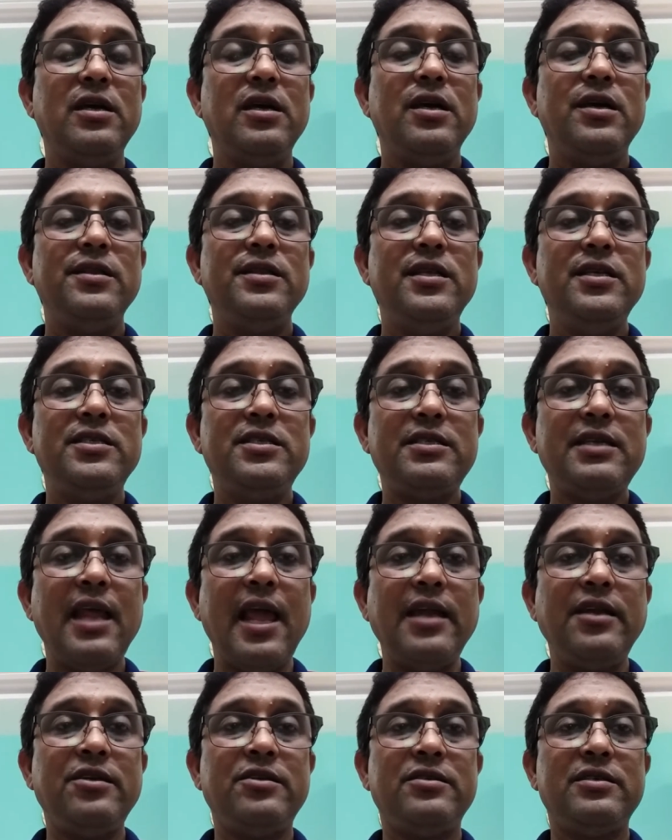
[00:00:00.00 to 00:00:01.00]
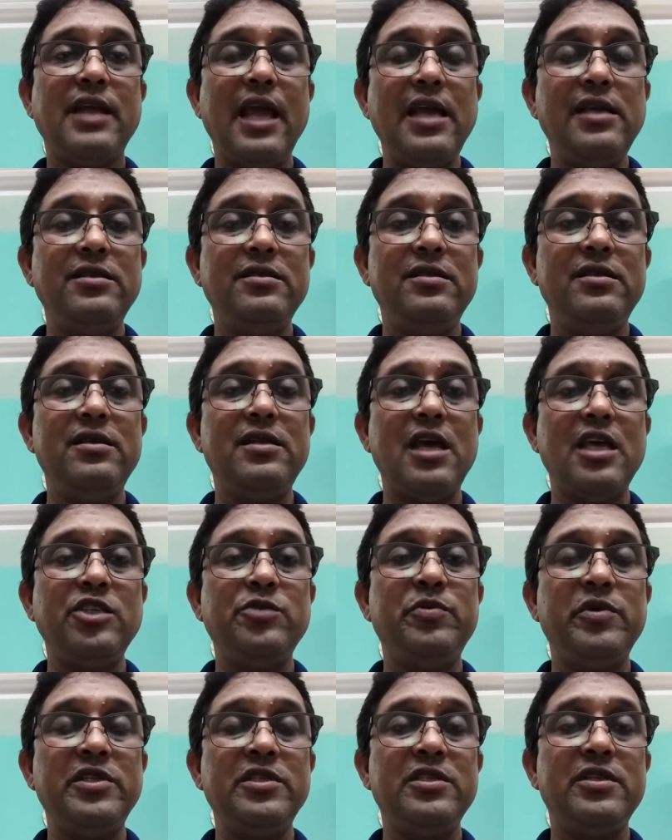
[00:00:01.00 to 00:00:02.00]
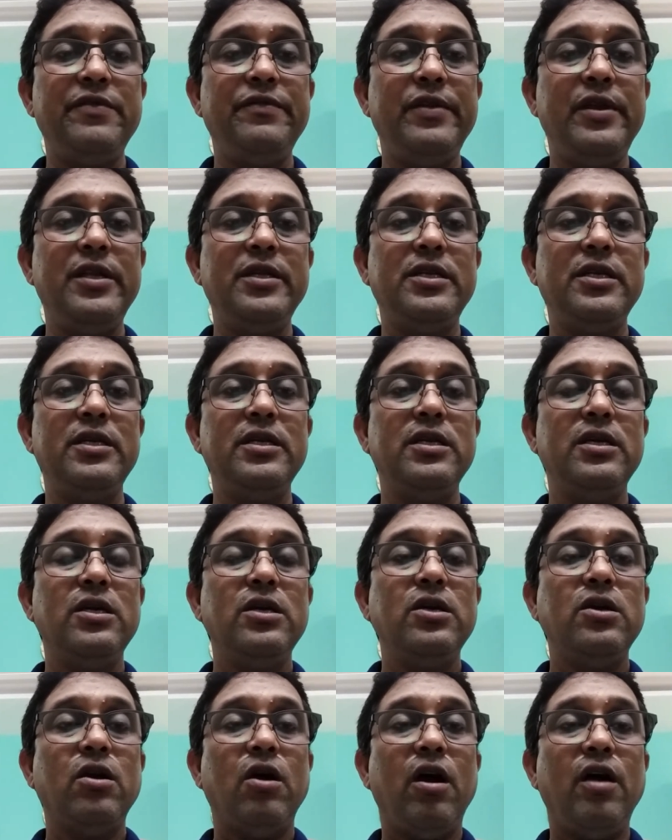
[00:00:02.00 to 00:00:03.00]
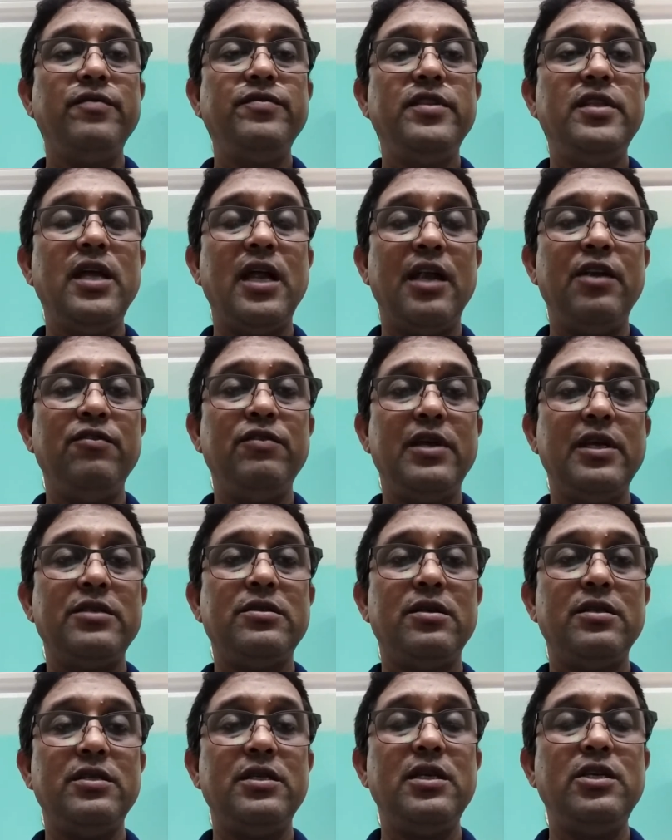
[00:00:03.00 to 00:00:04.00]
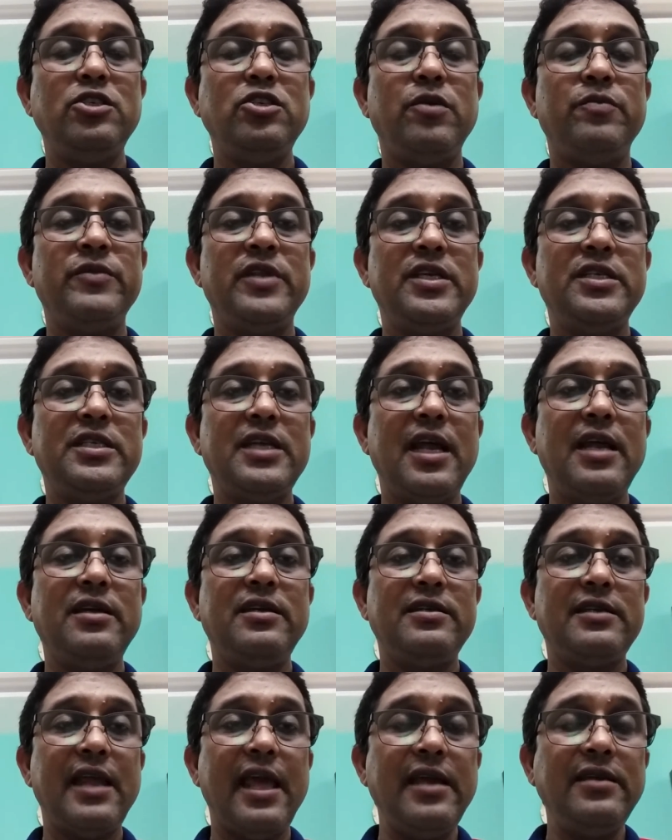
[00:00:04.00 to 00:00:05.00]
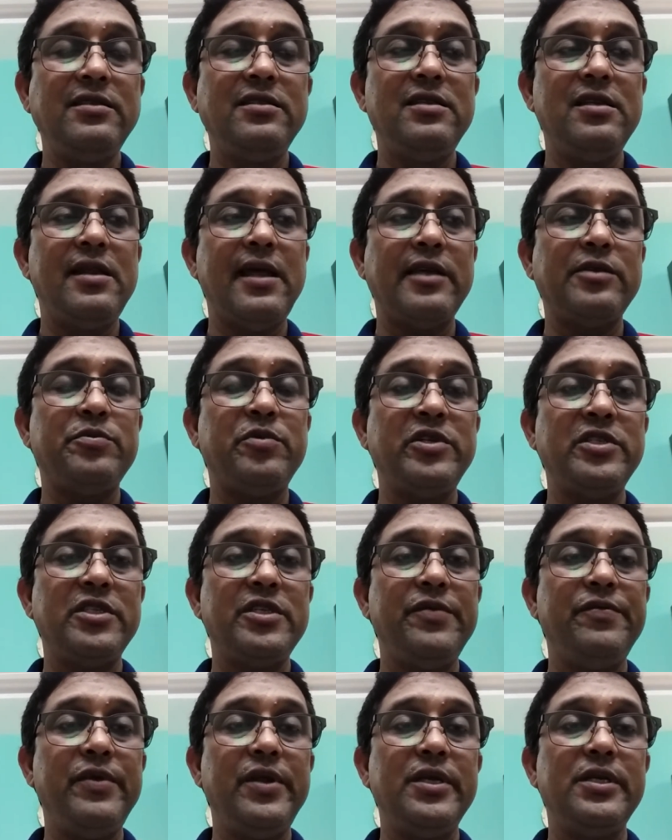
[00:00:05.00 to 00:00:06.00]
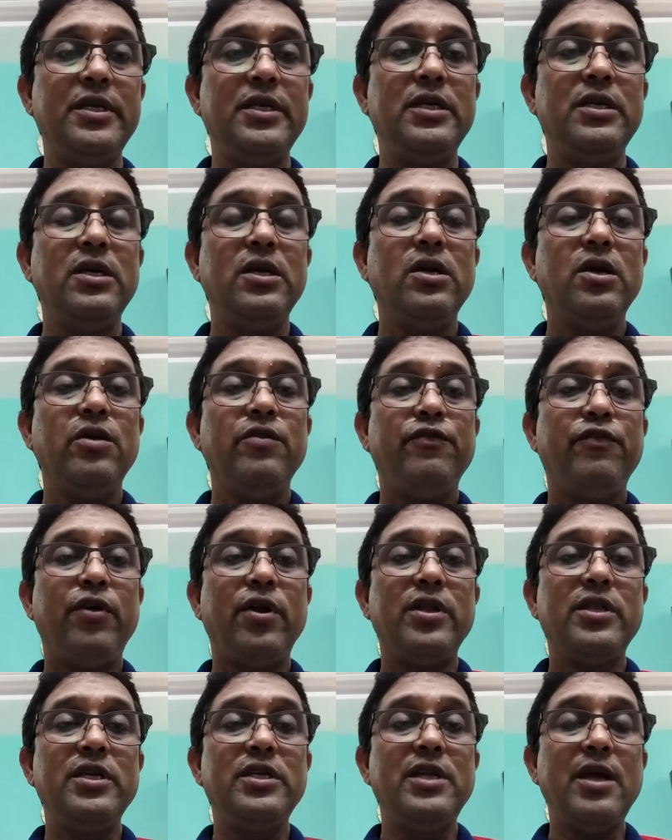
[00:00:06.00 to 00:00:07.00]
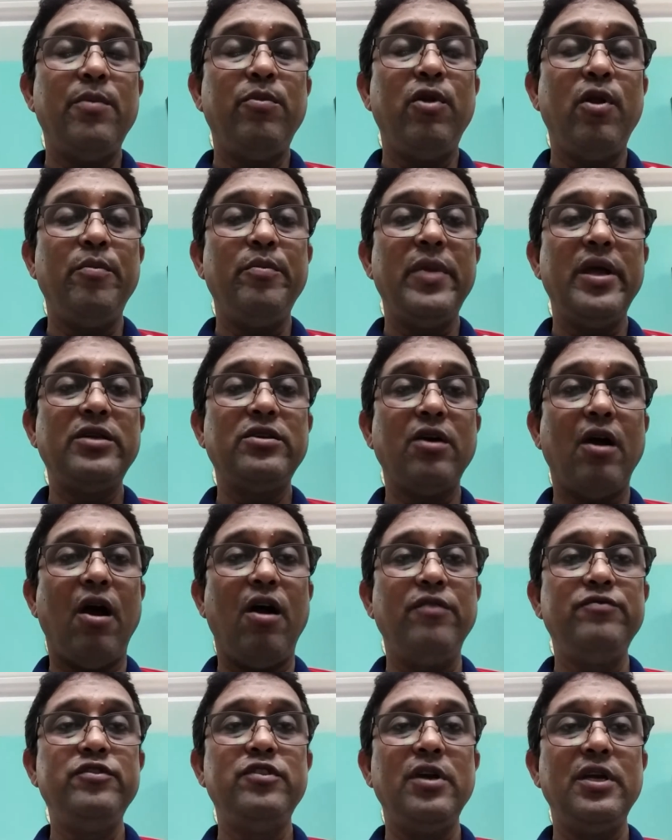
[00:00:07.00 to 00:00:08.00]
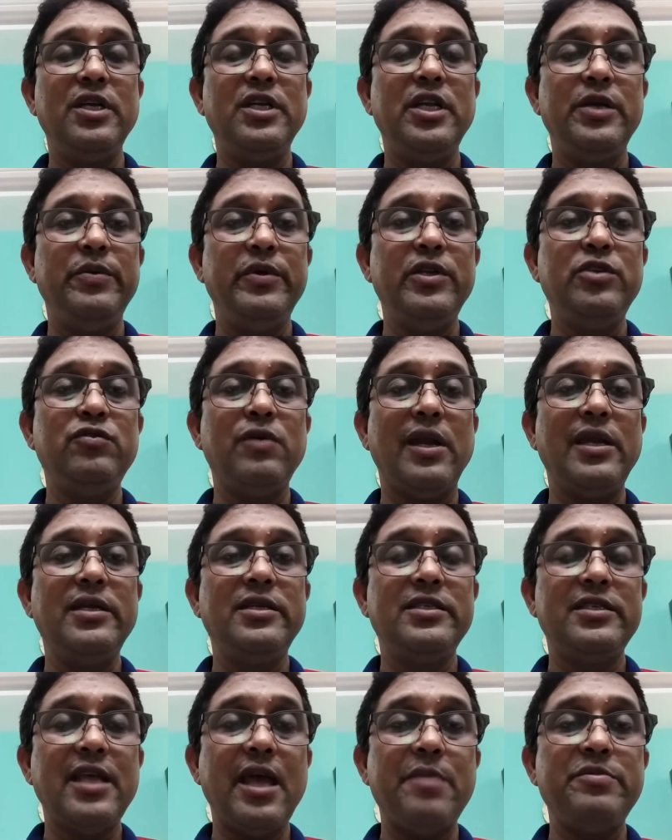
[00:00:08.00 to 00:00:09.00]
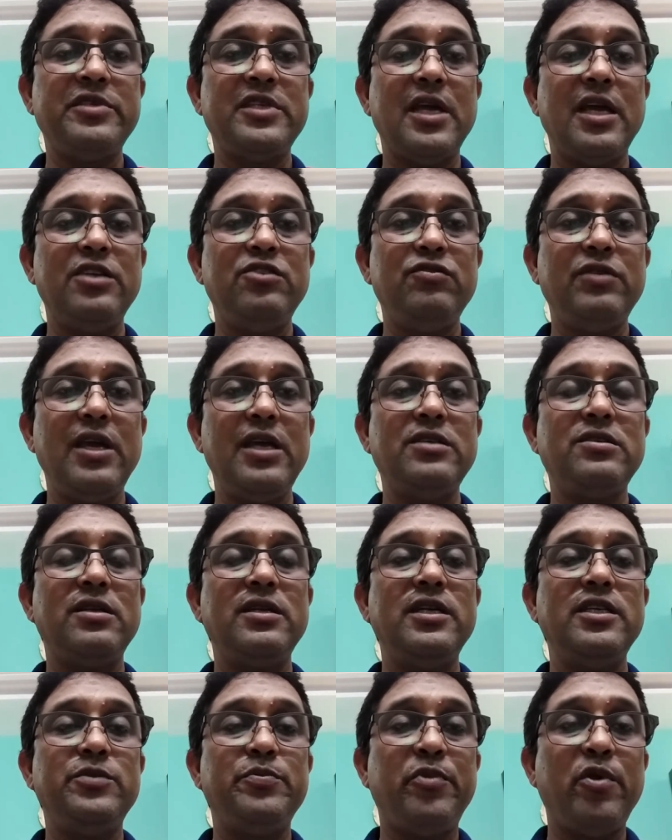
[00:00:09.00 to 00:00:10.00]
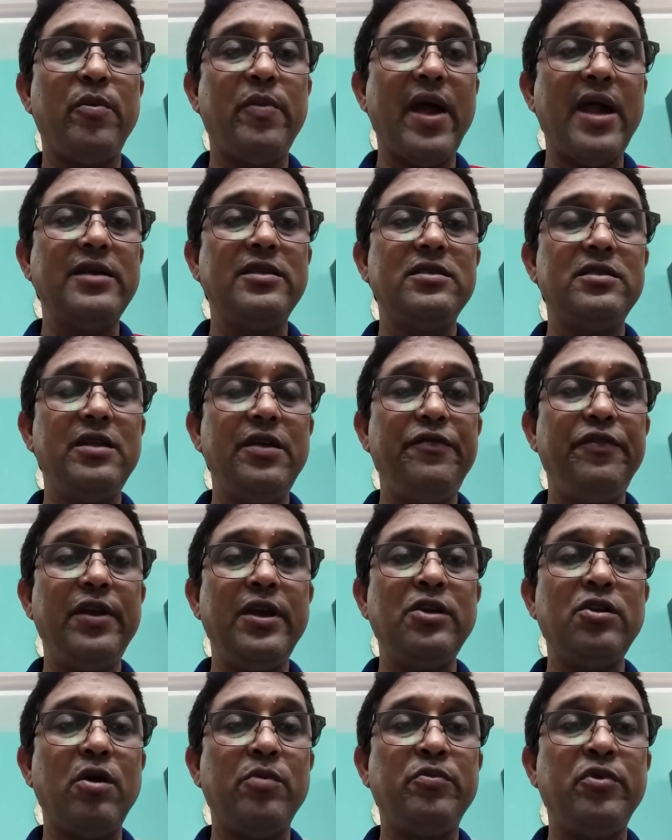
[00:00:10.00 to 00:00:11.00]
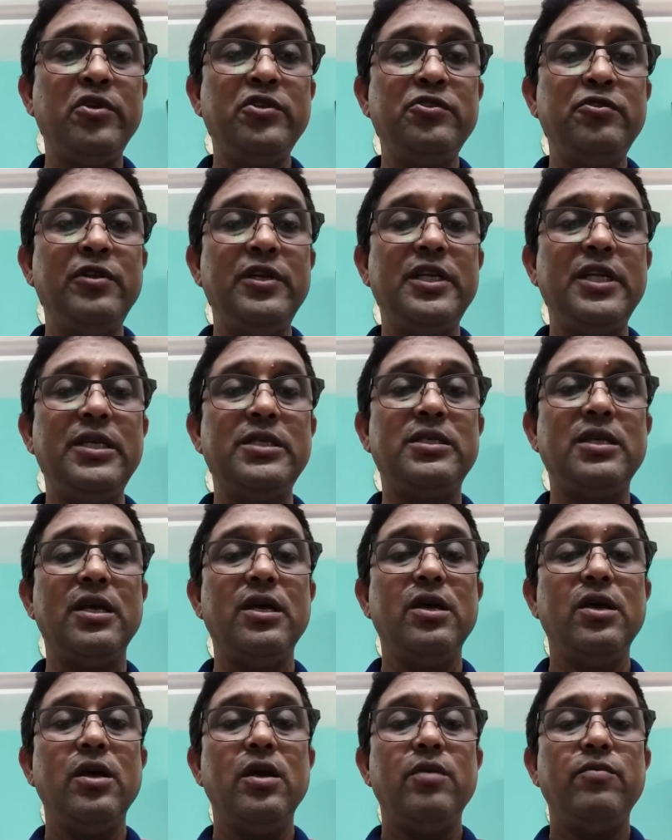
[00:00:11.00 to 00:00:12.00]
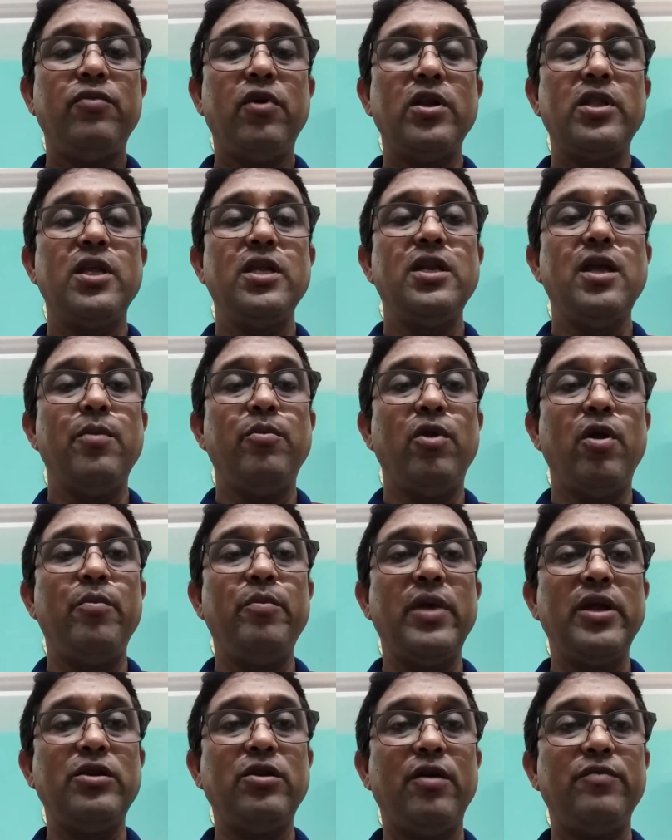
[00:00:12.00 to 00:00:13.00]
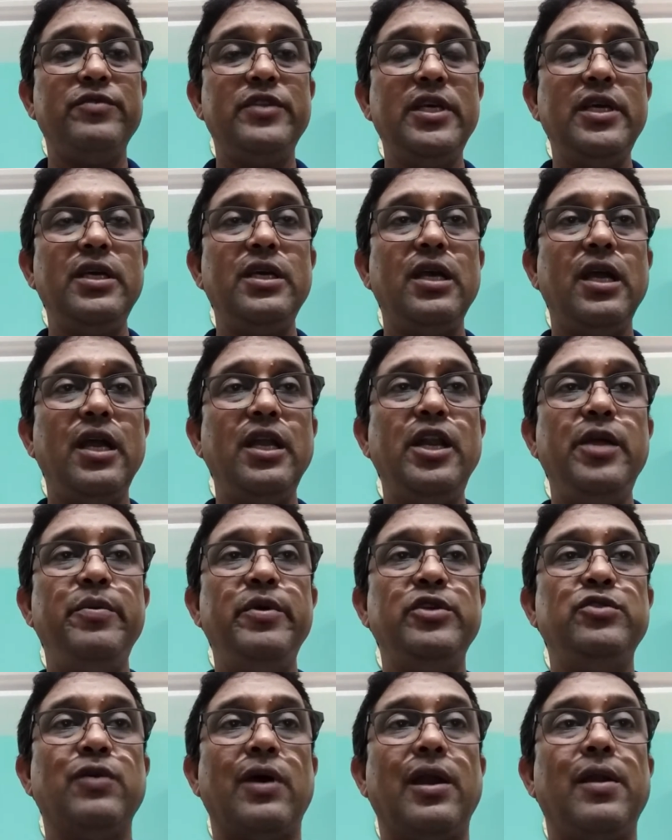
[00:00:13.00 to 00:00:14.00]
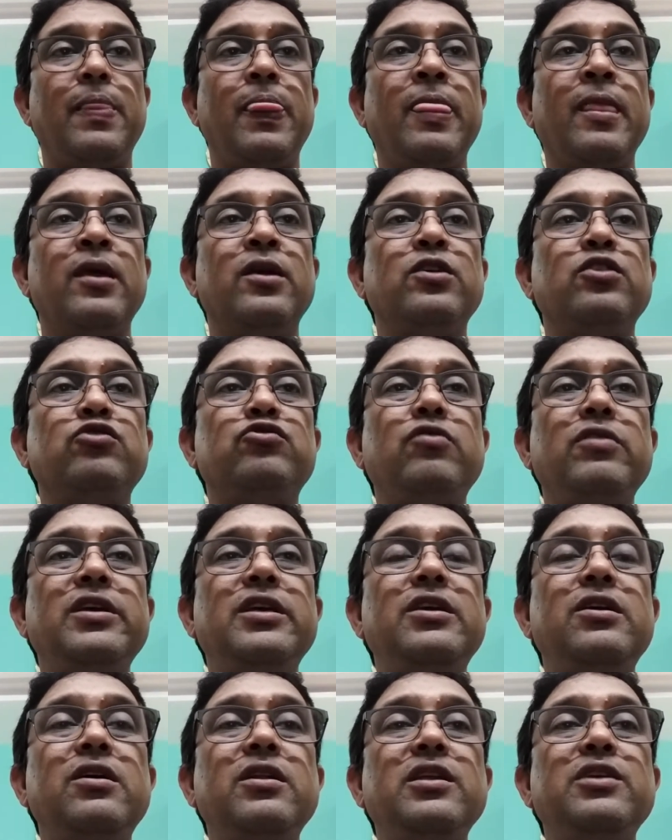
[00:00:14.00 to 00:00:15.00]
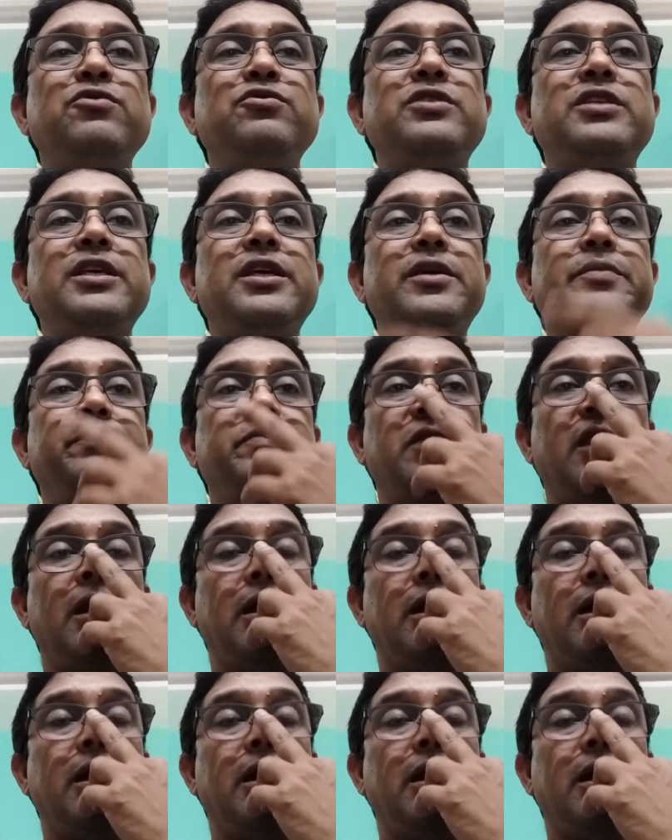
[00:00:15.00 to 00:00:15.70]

the state takes the responsibility of the education system. The state takes the responsibility for the development of the individual. It shapes education, it provides different opportunities for the development of the individual. So here you see